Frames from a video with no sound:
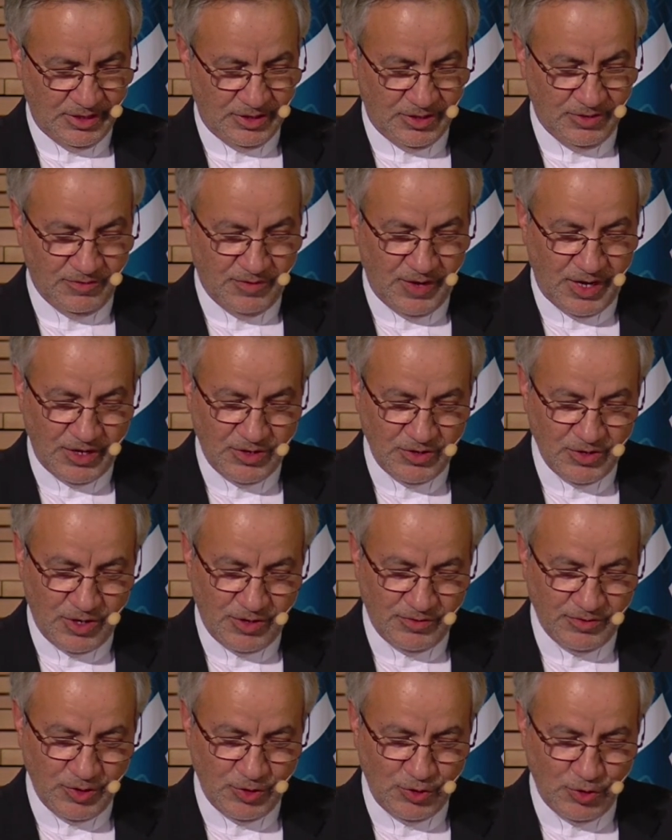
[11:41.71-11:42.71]
The value
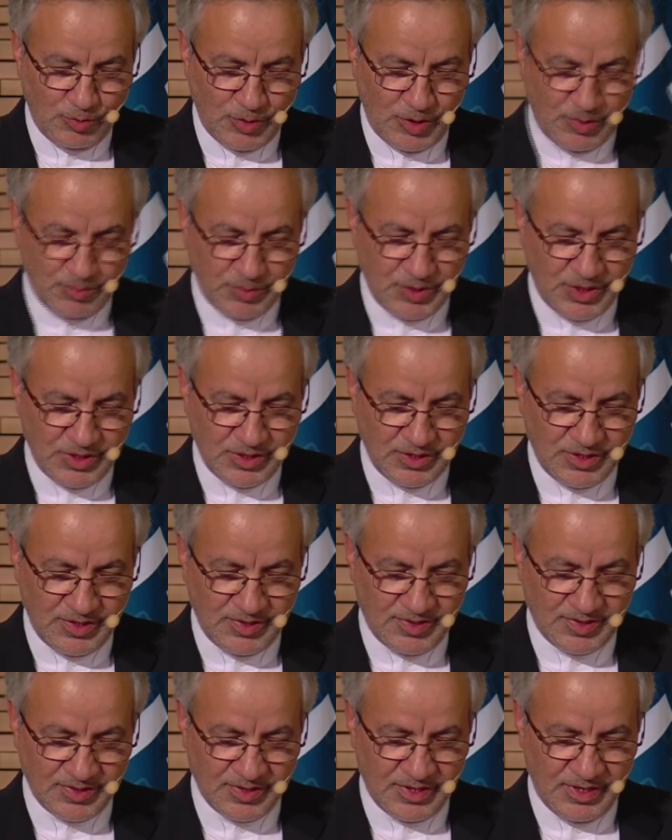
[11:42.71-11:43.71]
of the human being
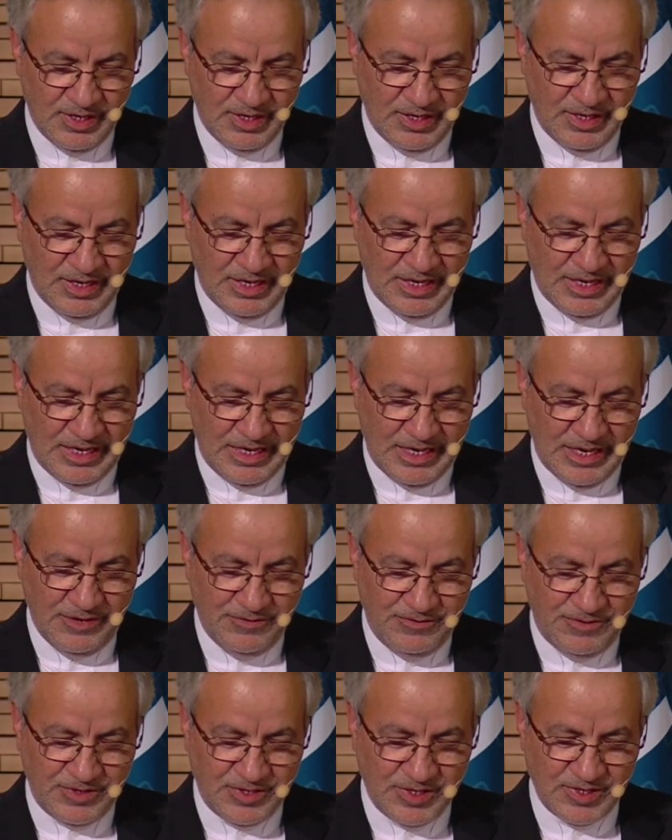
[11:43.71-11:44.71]
is
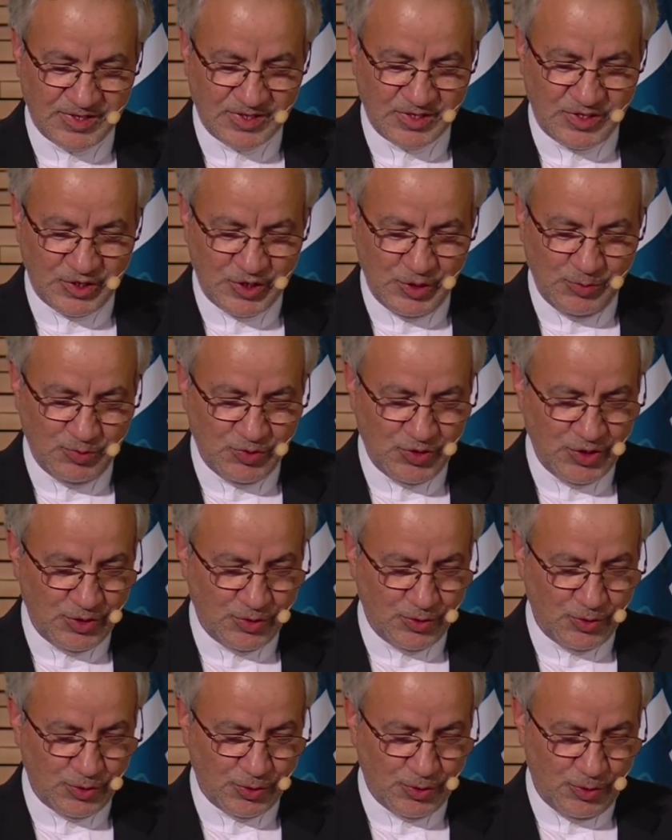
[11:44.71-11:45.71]
every scripture
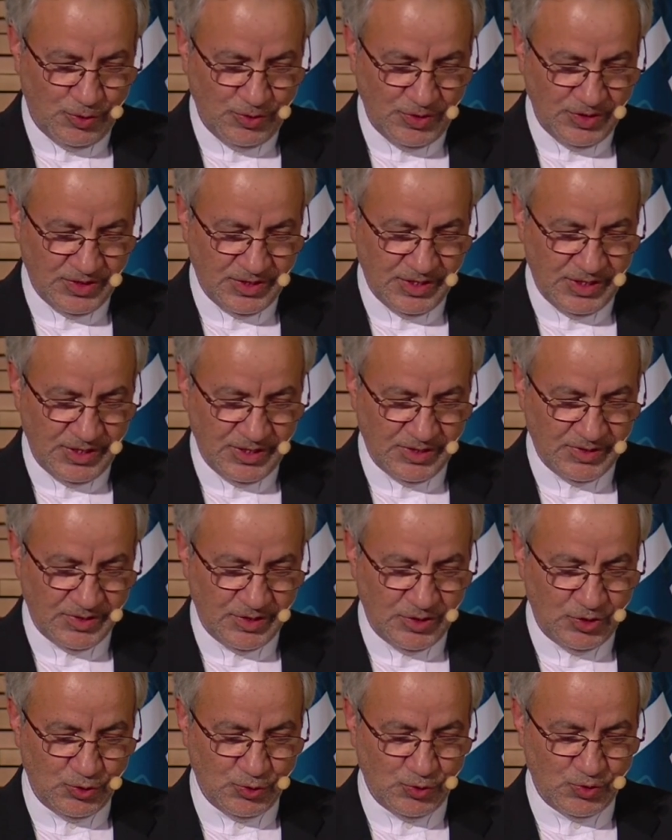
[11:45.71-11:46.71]
or holy text,
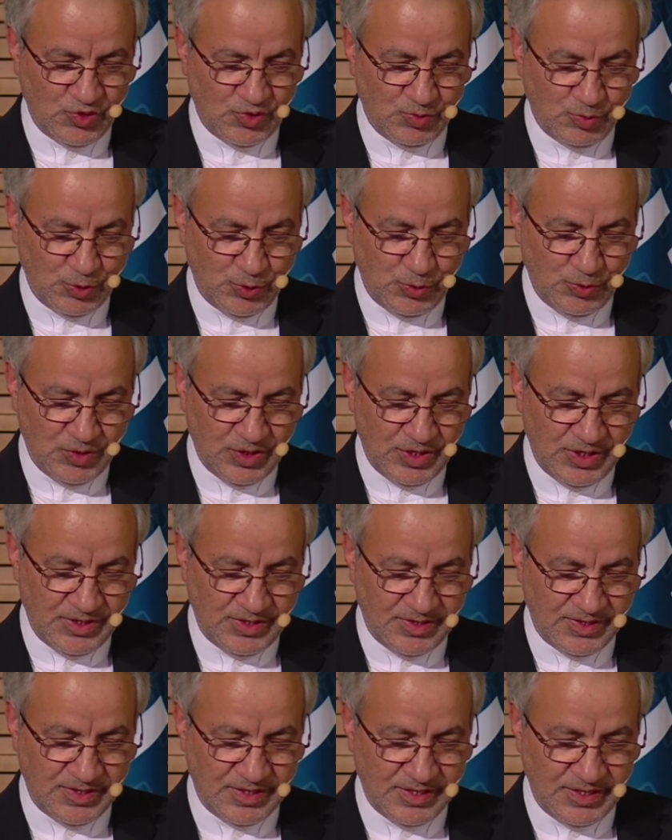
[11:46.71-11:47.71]

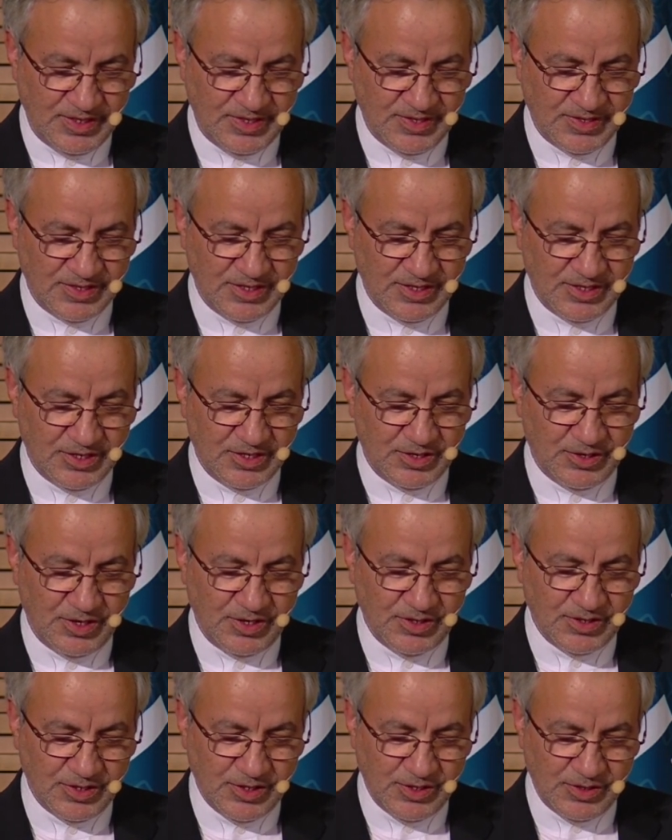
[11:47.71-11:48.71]
jurisprudence, is the
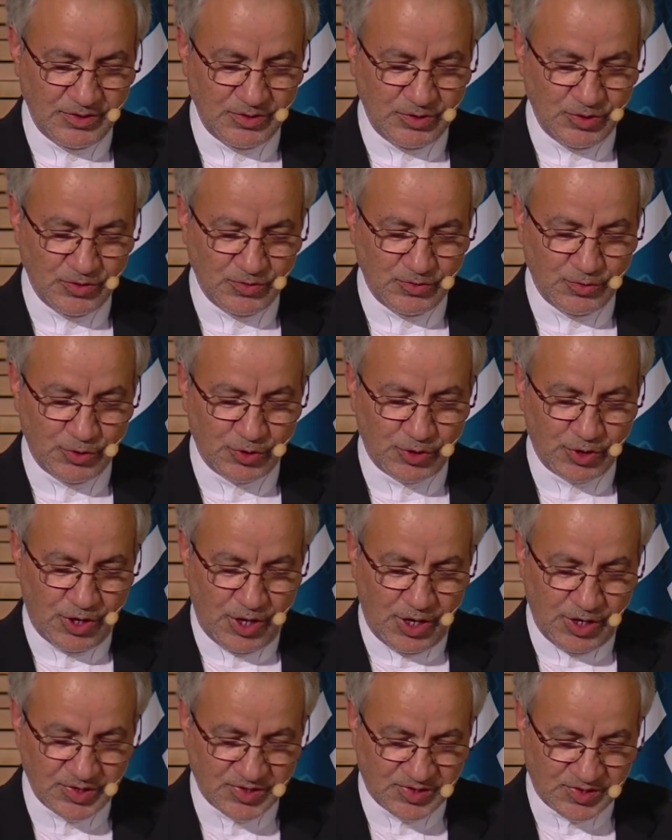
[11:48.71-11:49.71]
criterion for
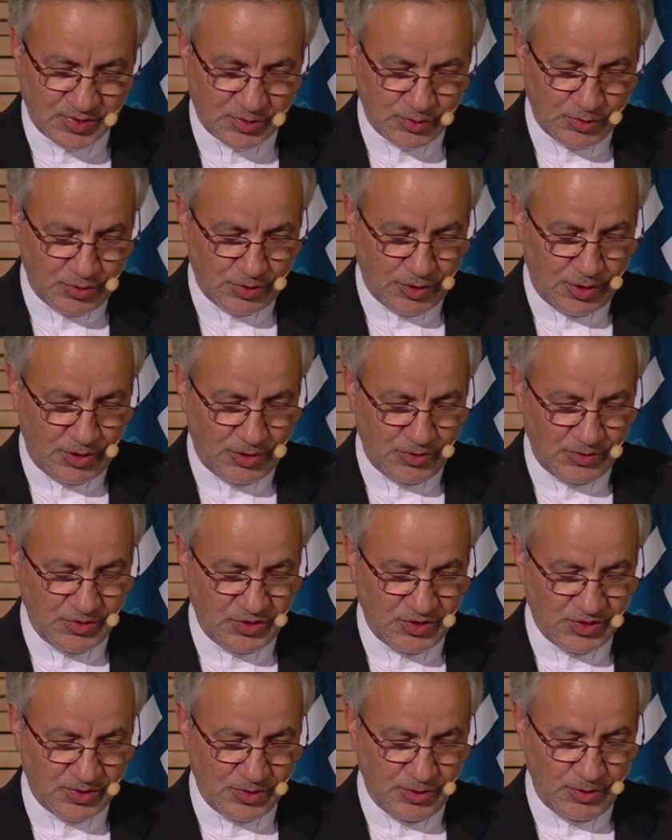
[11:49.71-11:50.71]
us to know
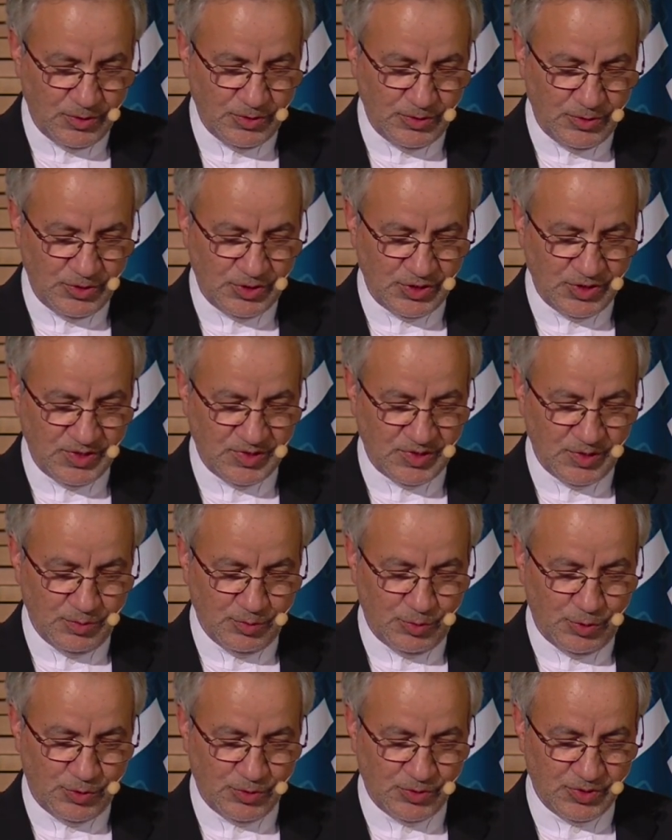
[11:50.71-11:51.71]
which theology is
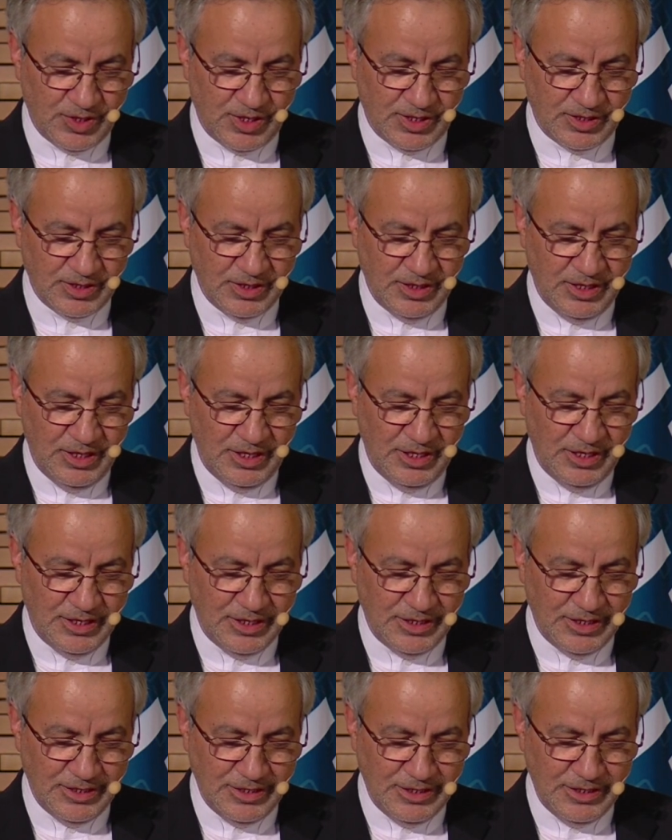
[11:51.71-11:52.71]
important
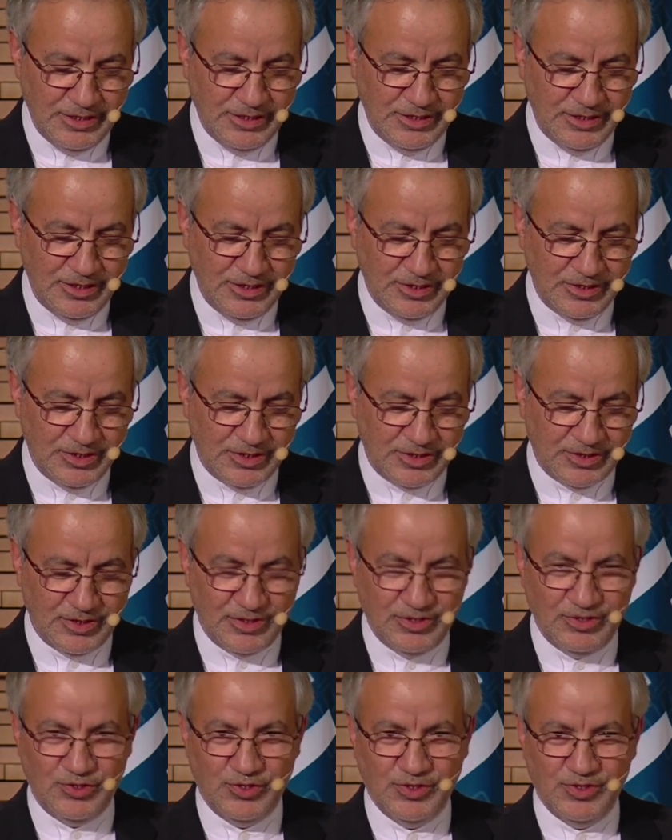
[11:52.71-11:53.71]
in
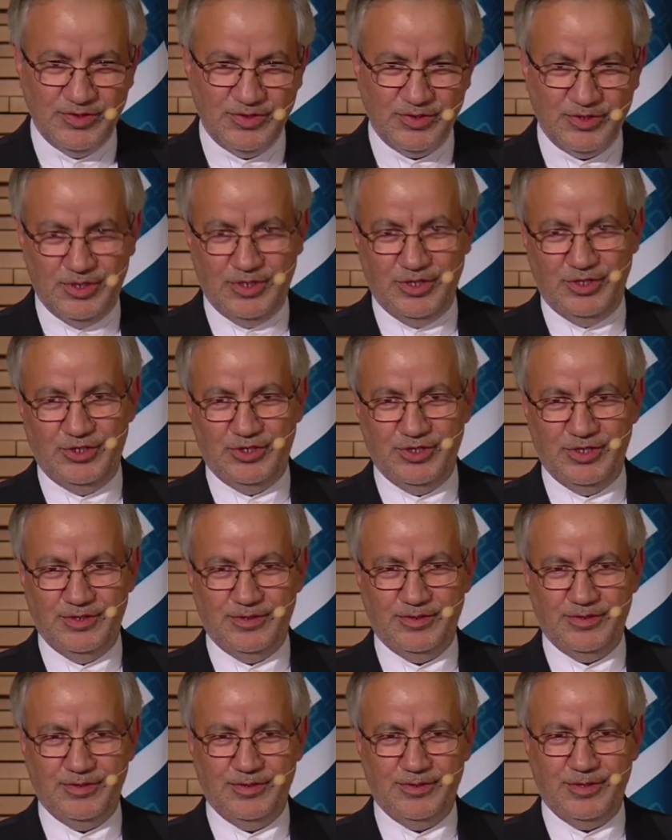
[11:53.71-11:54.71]
interreligious
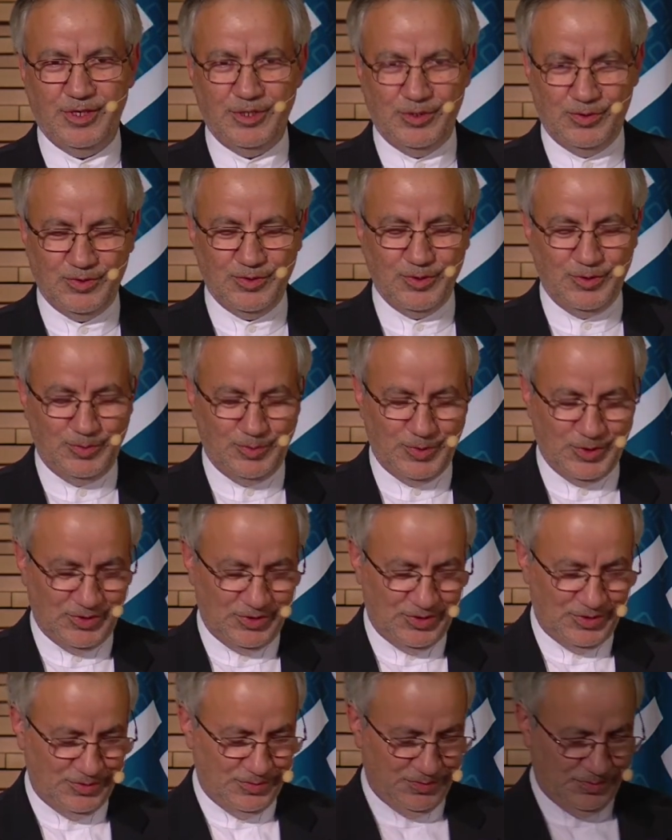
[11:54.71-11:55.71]
relations. Thank you so much.